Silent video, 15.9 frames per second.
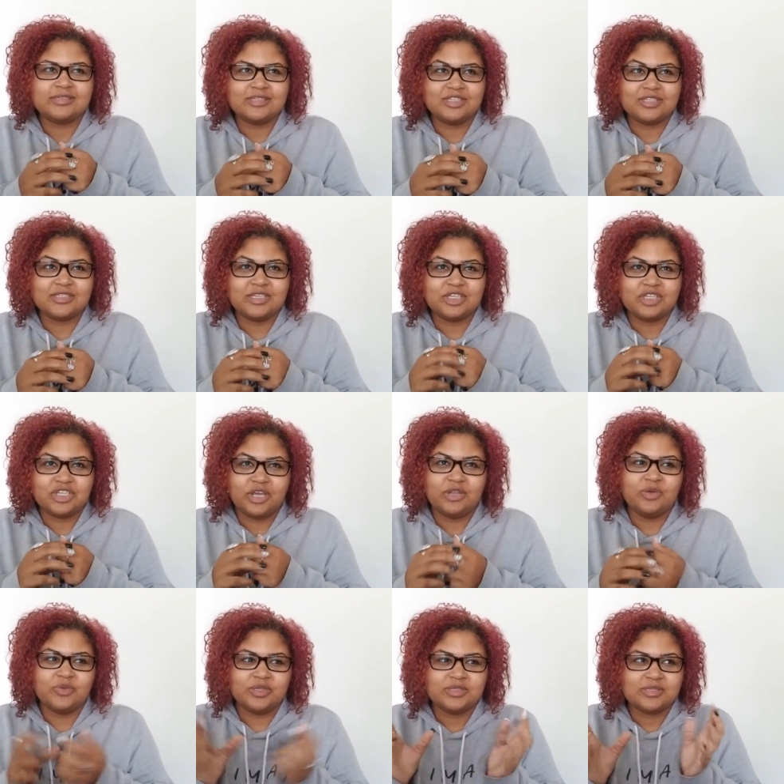He's just a
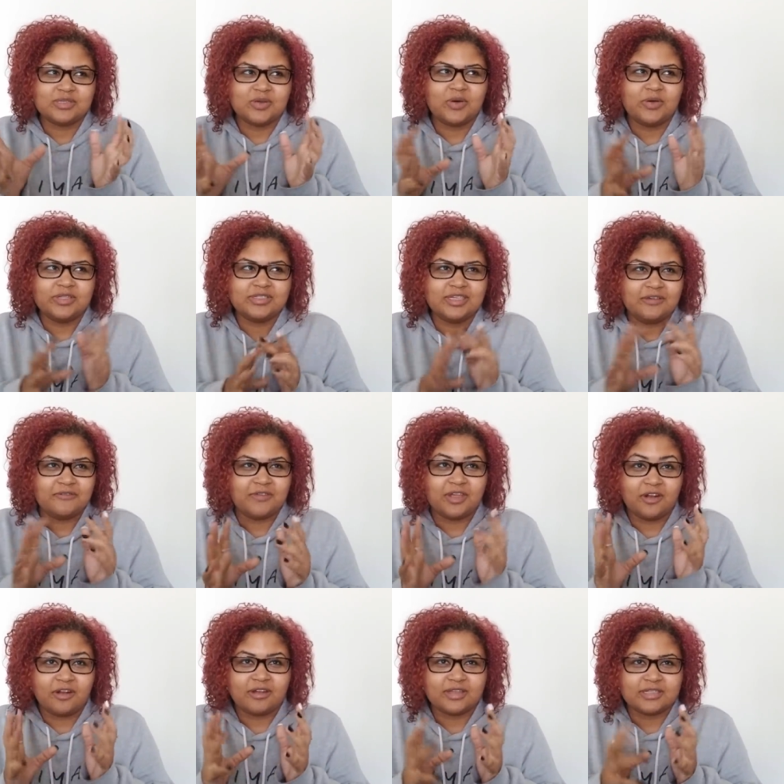genuine soul and definitely
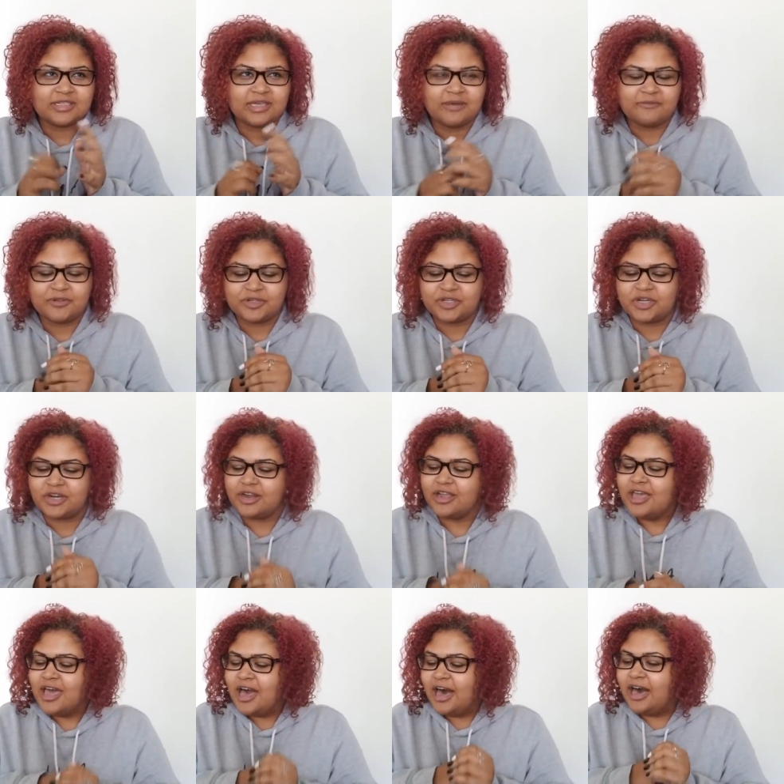an archetype for sure.
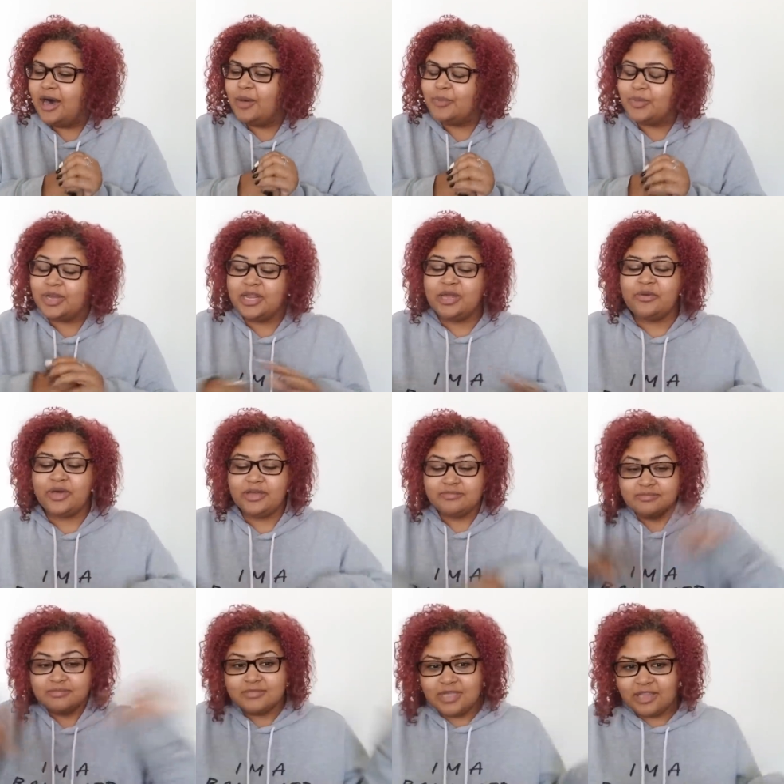Um, but anyway,
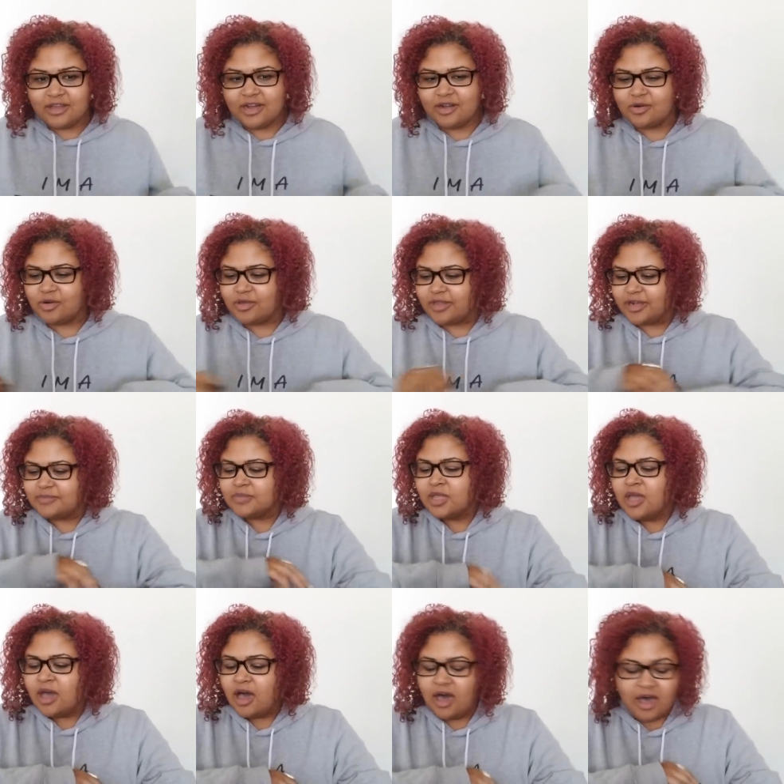neither here nor there.
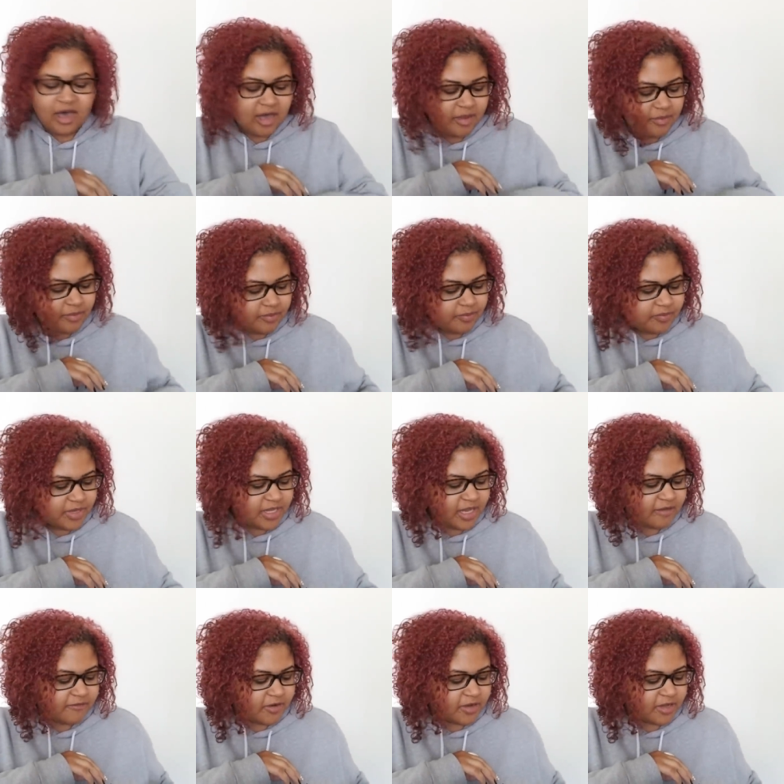Um, but
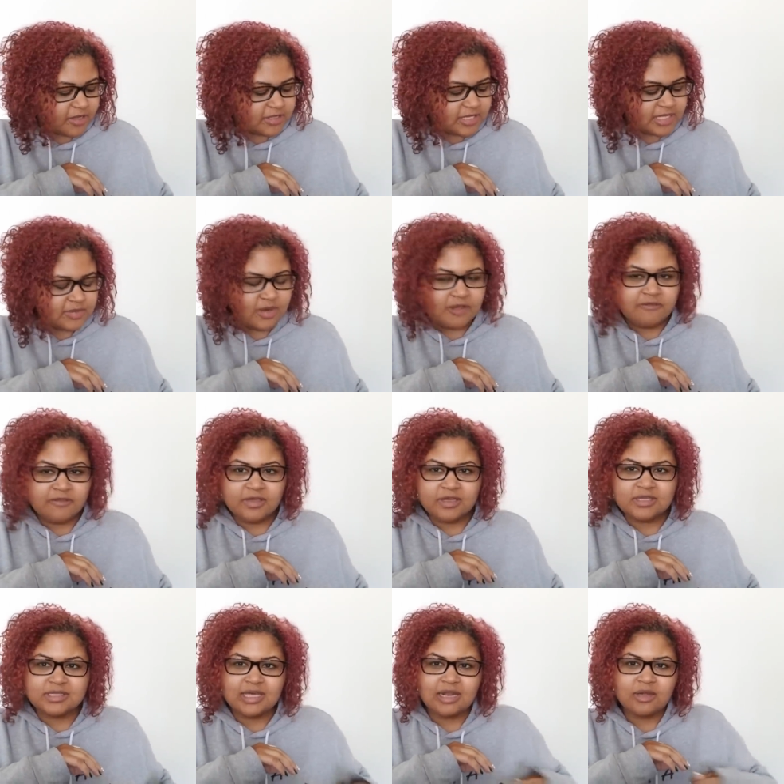yeah, Virgos, that's what I feel like
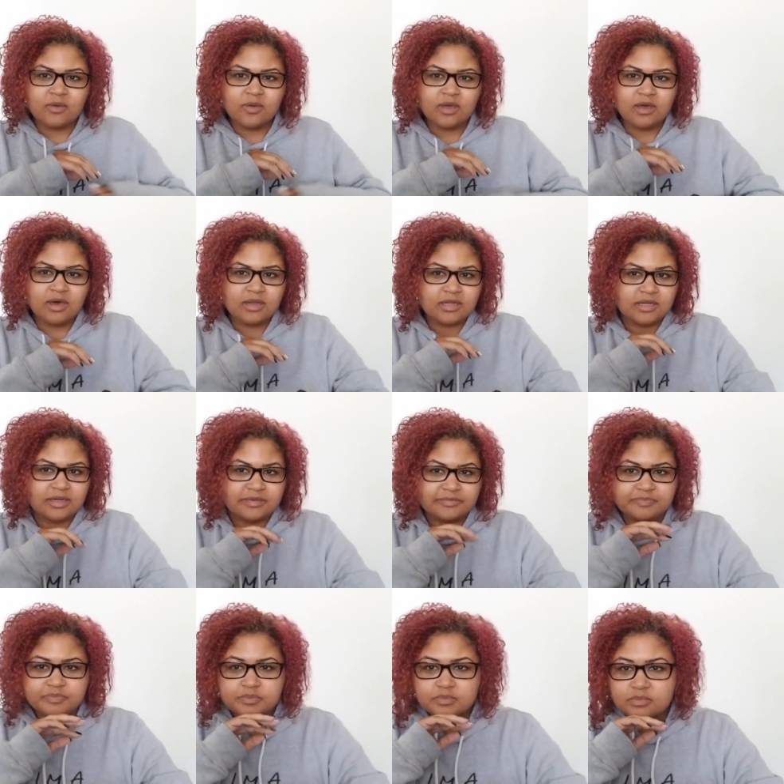is kind of going on here
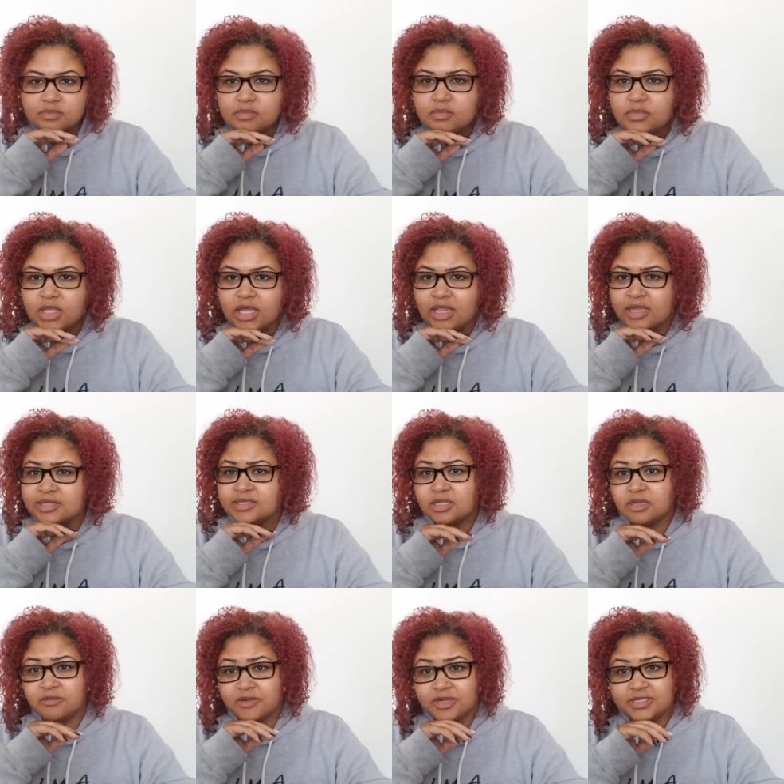like I said,
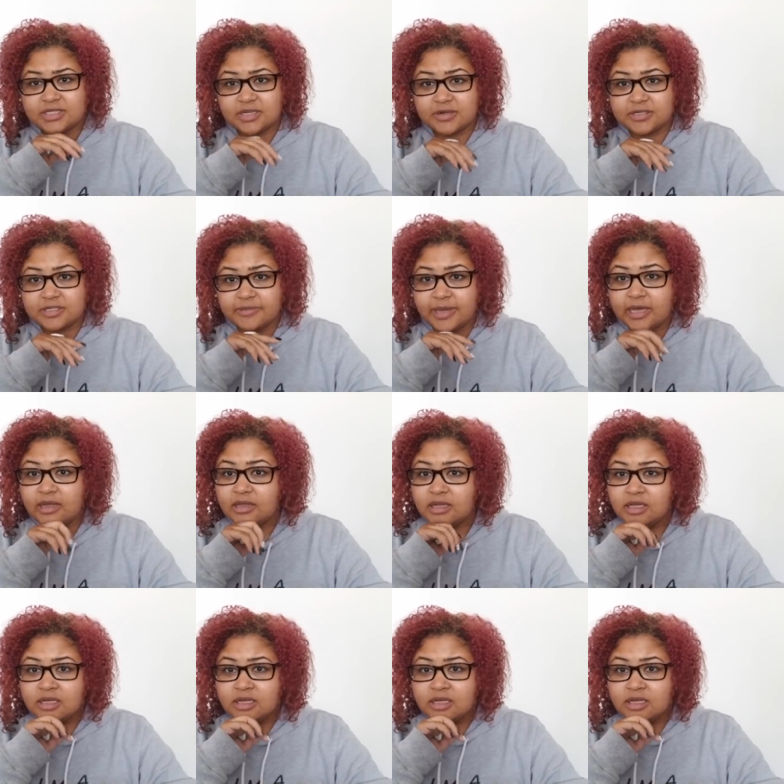you're very serious about it.